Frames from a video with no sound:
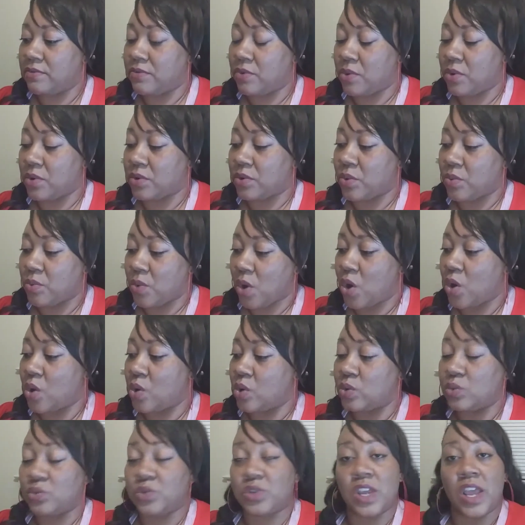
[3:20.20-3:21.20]

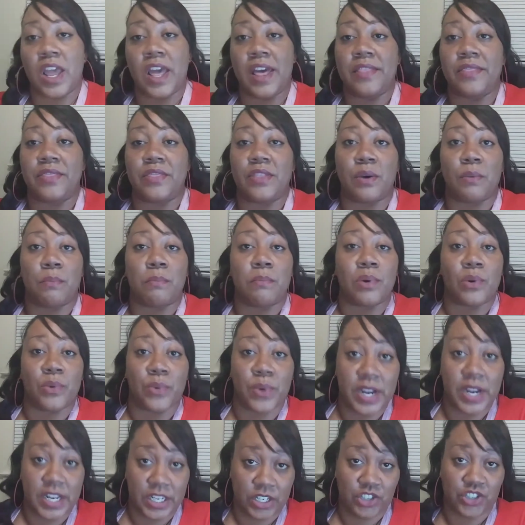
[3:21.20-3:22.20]
roads and the
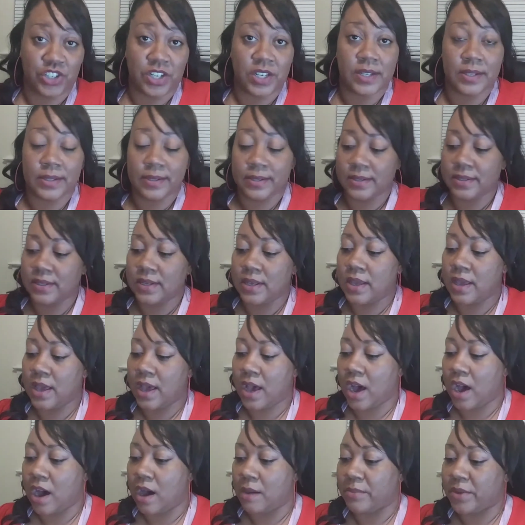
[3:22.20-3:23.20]
bridges.
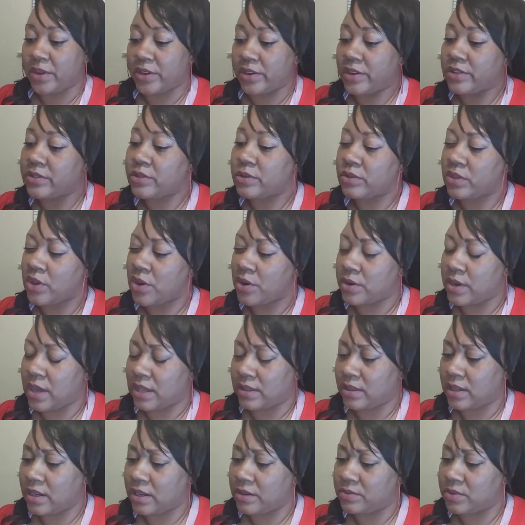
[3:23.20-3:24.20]

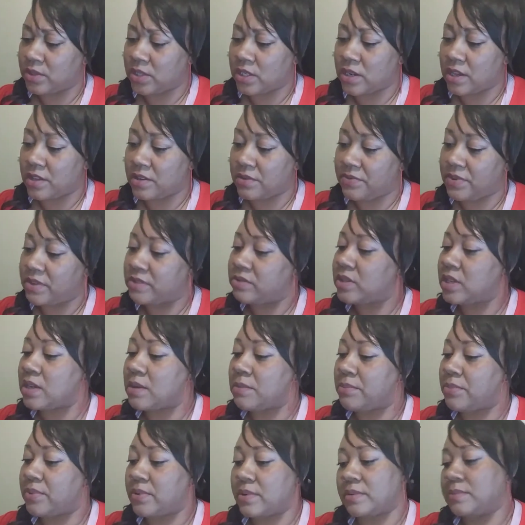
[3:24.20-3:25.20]
I think it was another
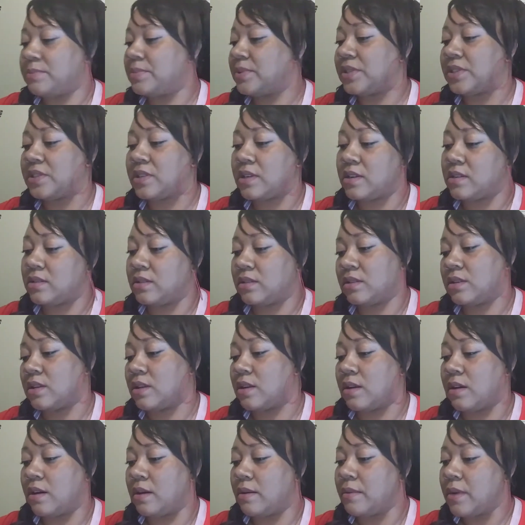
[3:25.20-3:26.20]
15% to
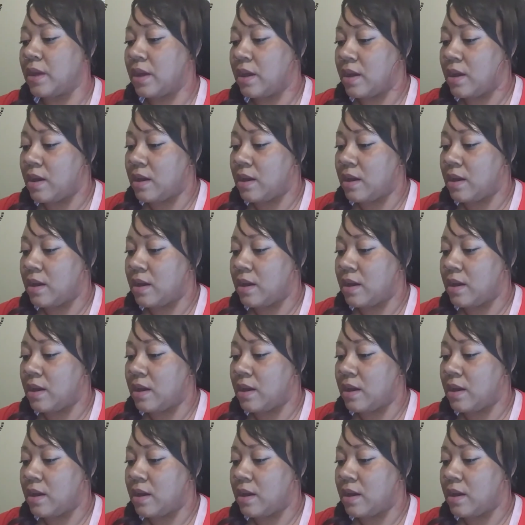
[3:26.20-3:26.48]
the